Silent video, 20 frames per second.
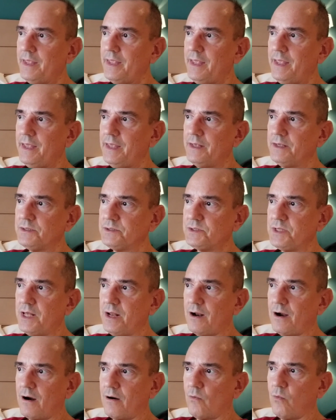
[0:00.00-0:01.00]
is that
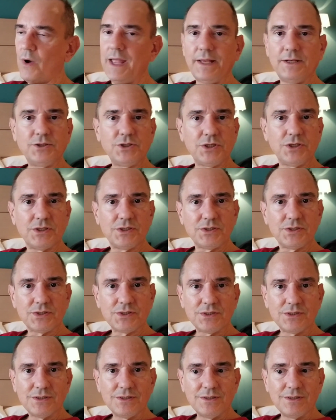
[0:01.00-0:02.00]
our
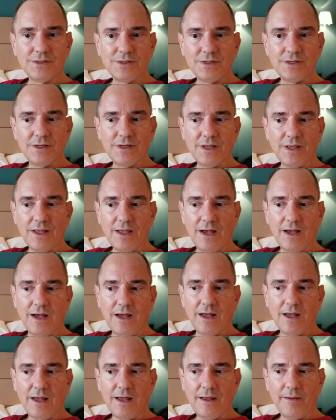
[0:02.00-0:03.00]
wages
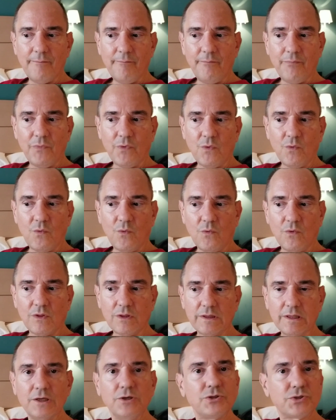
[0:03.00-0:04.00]
uh,
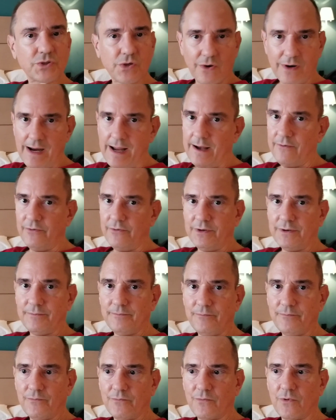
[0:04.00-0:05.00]
lose ground
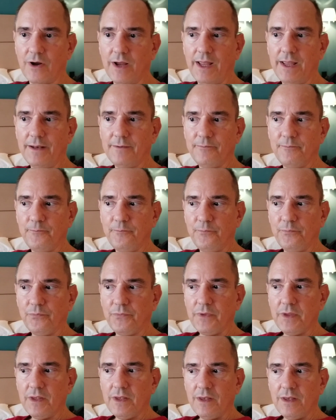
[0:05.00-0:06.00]
right
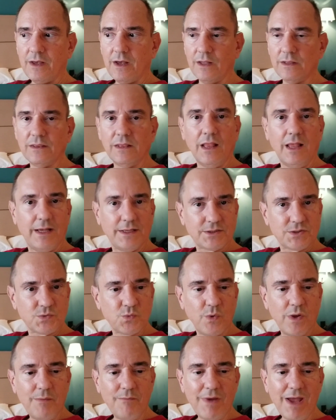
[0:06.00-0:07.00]
unless
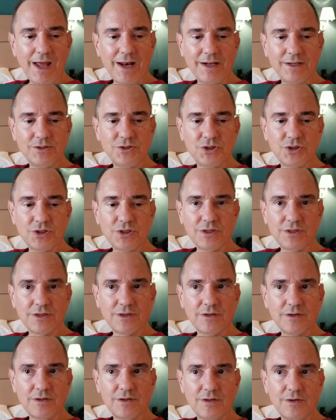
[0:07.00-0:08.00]
we manage,
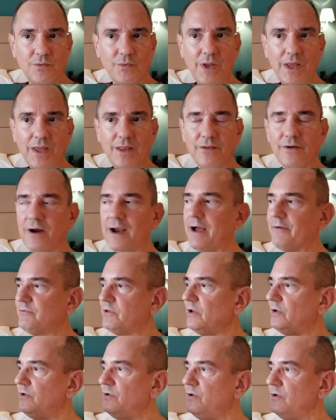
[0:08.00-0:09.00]
we either have
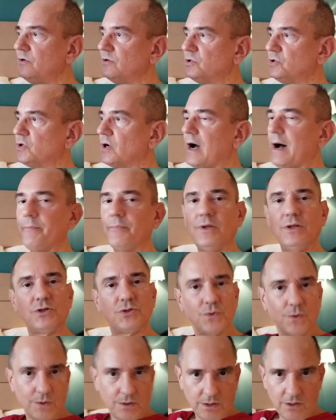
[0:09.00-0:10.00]
to drop
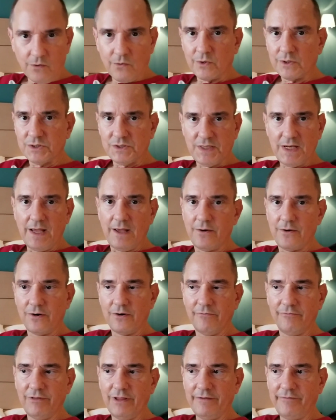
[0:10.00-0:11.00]
into a lower standard
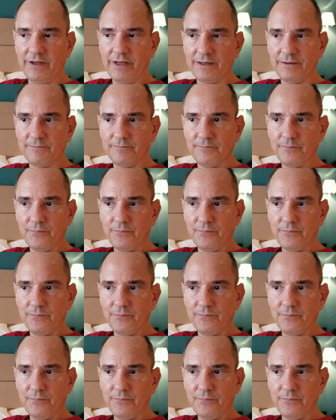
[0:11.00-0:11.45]
of living